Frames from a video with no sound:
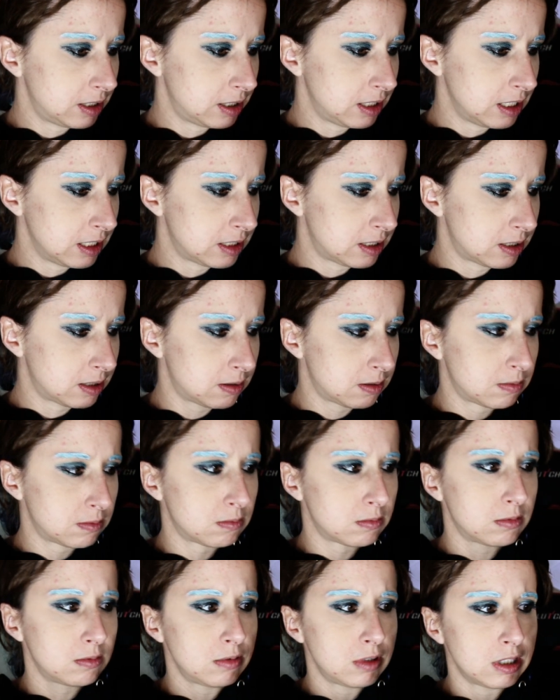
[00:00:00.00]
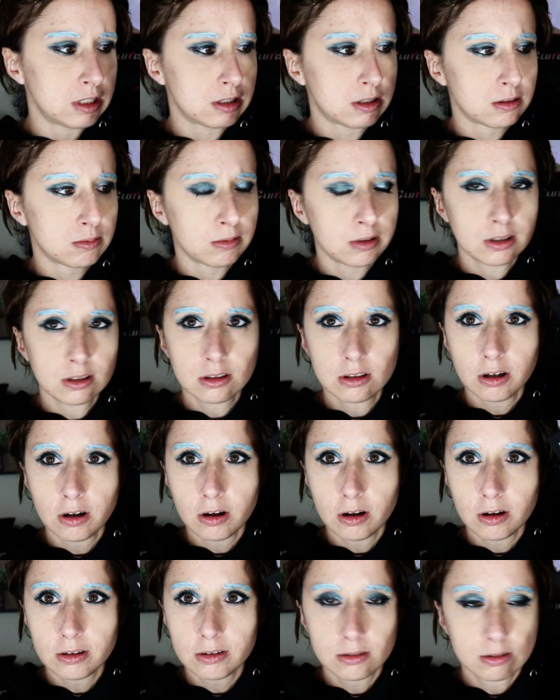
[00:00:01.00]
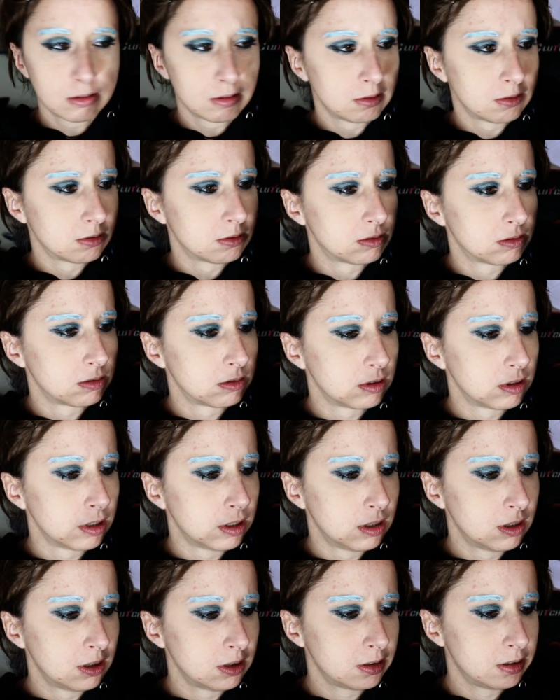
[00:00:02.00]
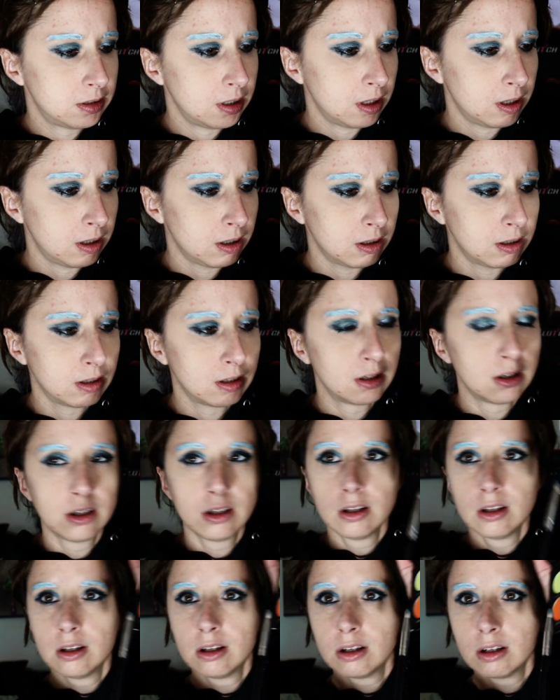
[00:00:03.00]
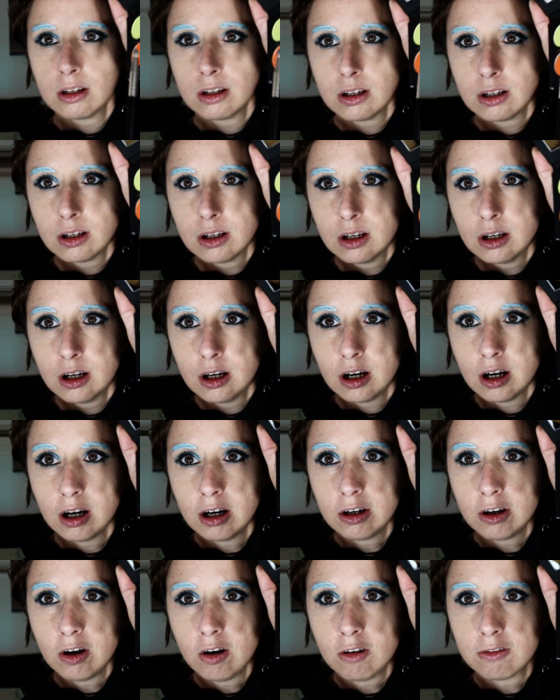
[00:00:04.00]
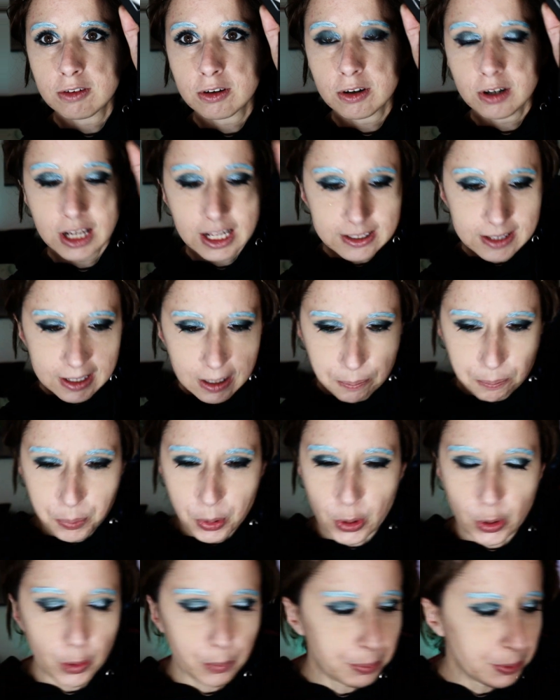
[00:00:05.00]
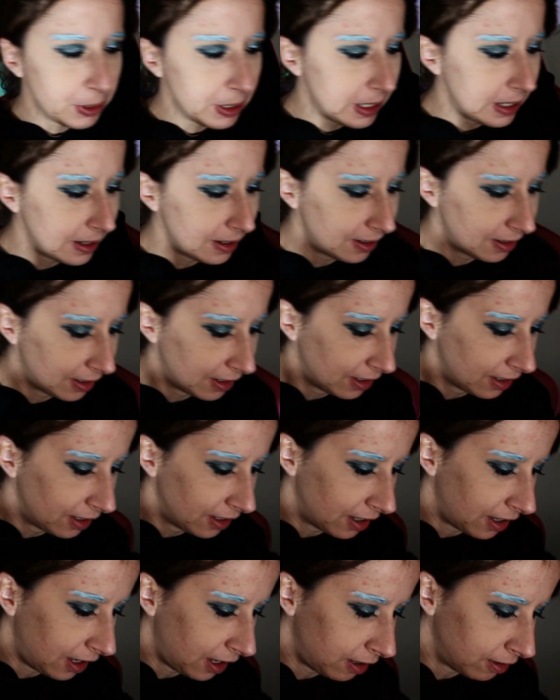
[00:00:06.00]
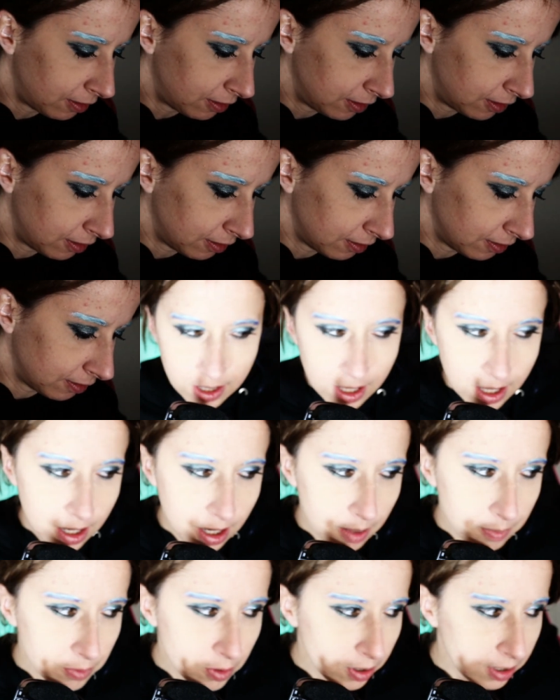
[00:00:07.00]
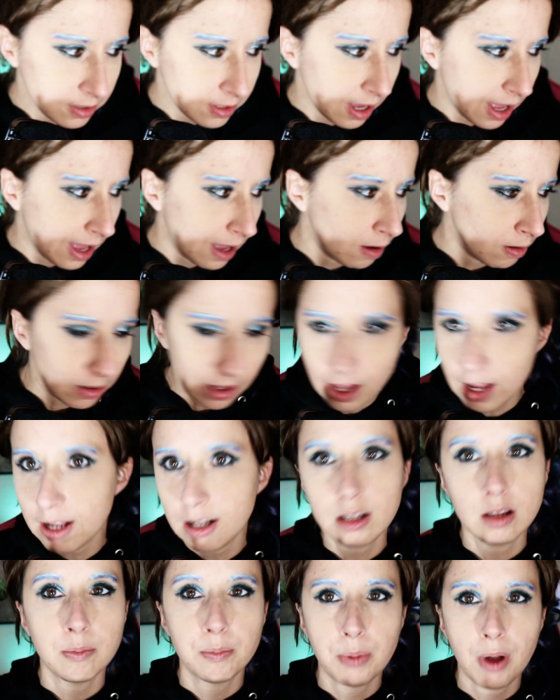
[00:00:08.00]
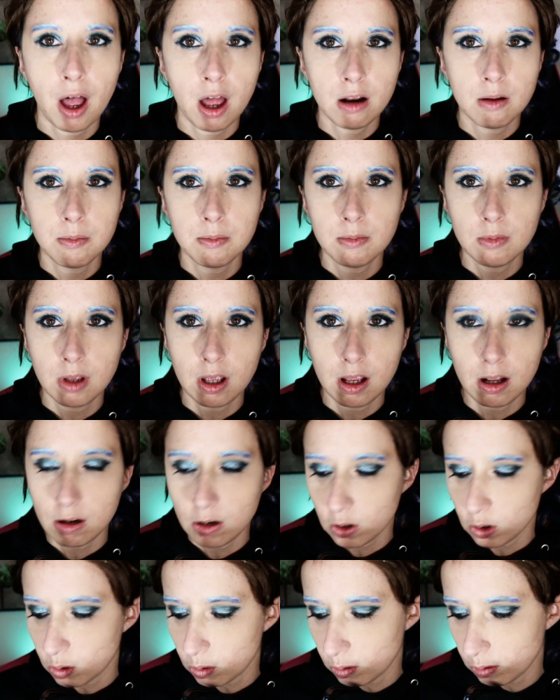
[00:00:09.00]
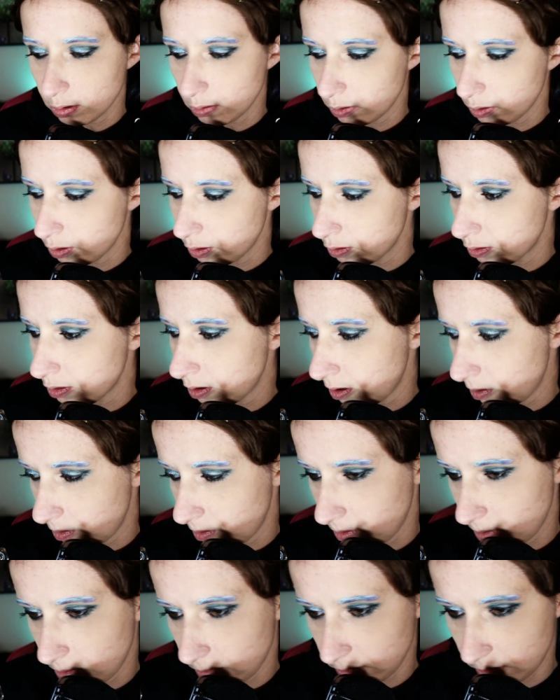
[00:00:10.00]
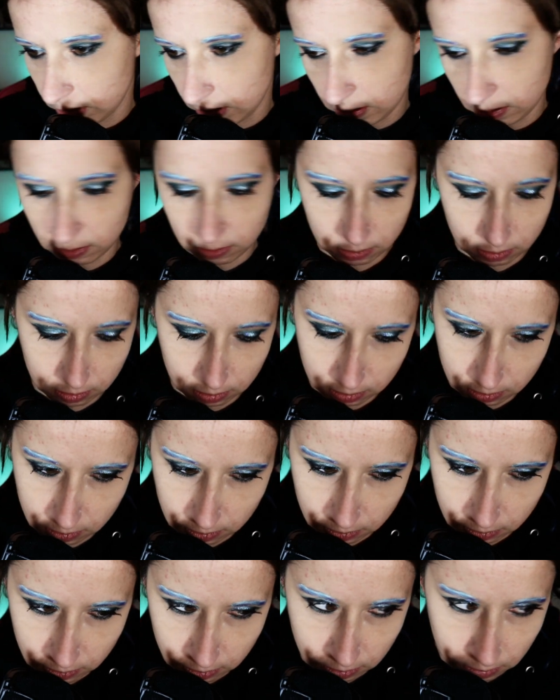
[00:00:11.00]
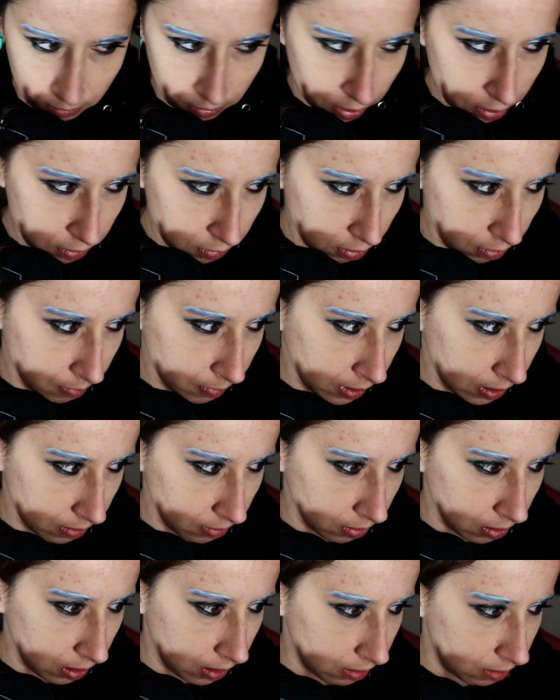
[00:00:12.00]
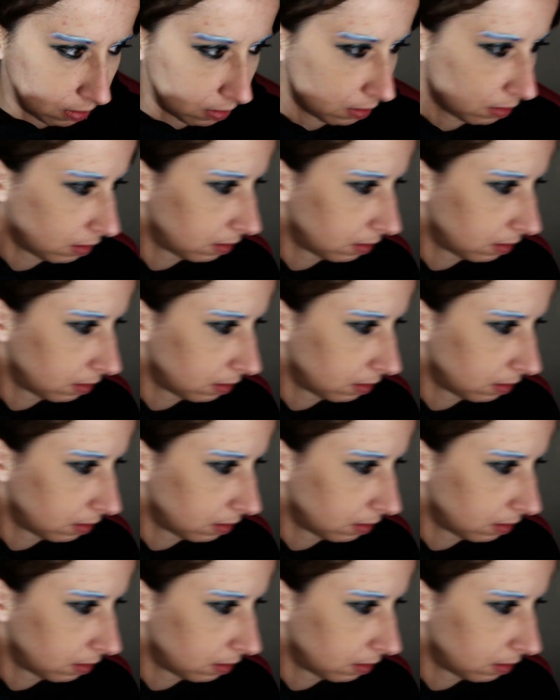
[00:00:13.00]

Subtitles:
This one called the Hungover. It's like a purpley. I don't know. then I'm going to outline the bottom and the corner of it. What do I do with my liner?